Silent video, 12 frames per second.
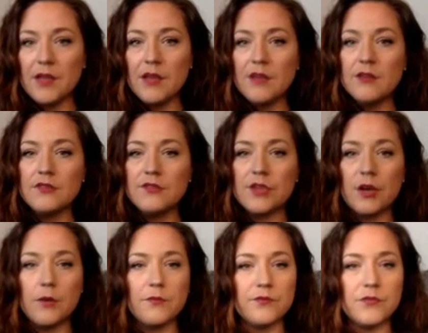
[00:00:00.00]
So
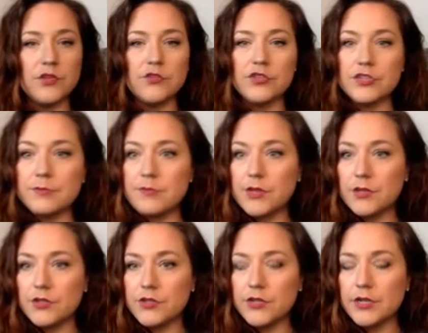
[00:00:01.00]
you just build
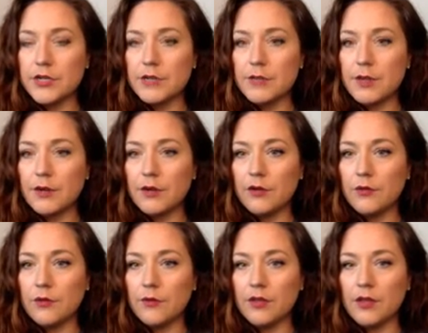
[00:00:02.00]
your empirical
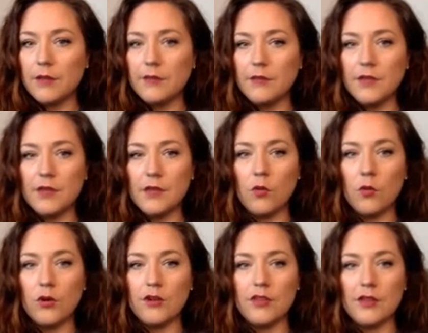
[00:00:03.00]
formula in the order
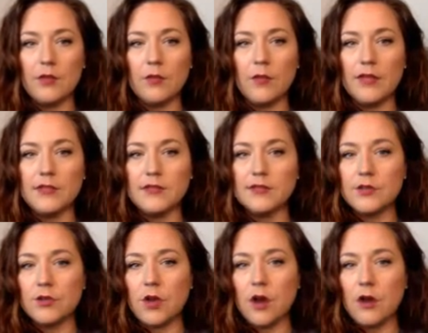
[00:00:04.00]
that it went. So
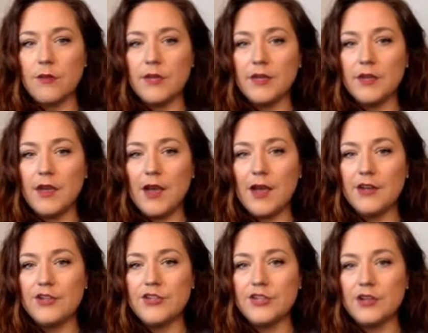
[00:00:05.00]
carbon,
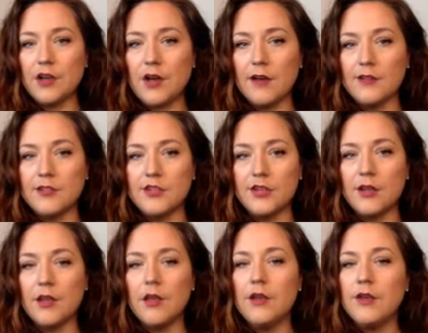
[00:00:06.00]
hydrogen, oxygen.
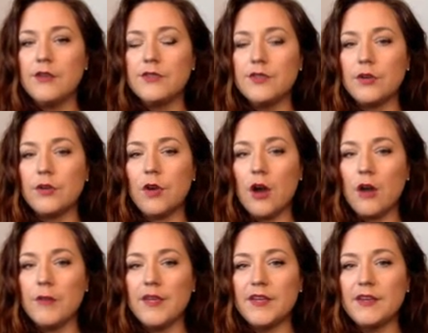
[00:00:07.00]
So
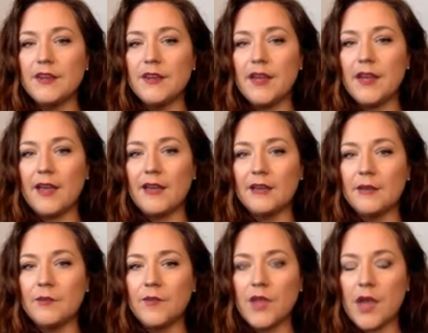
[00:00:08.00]
carbon, 9.
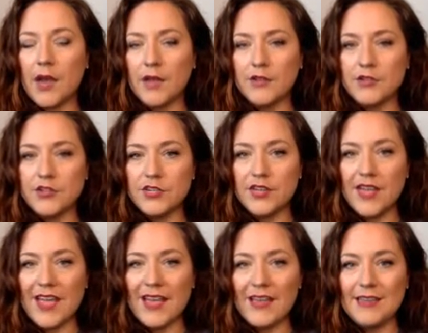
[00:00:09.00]
Hydrogen,
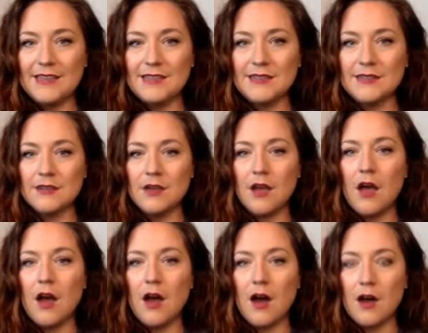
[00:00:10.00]
8.
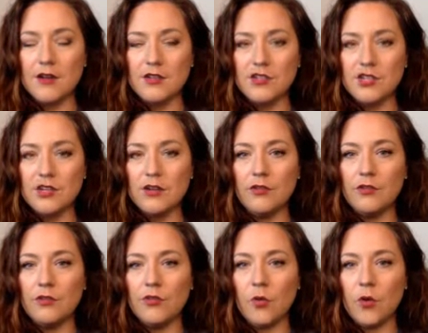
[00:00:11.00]
Oxygen,
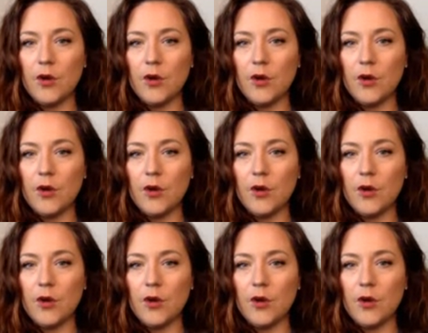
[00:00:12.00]
4.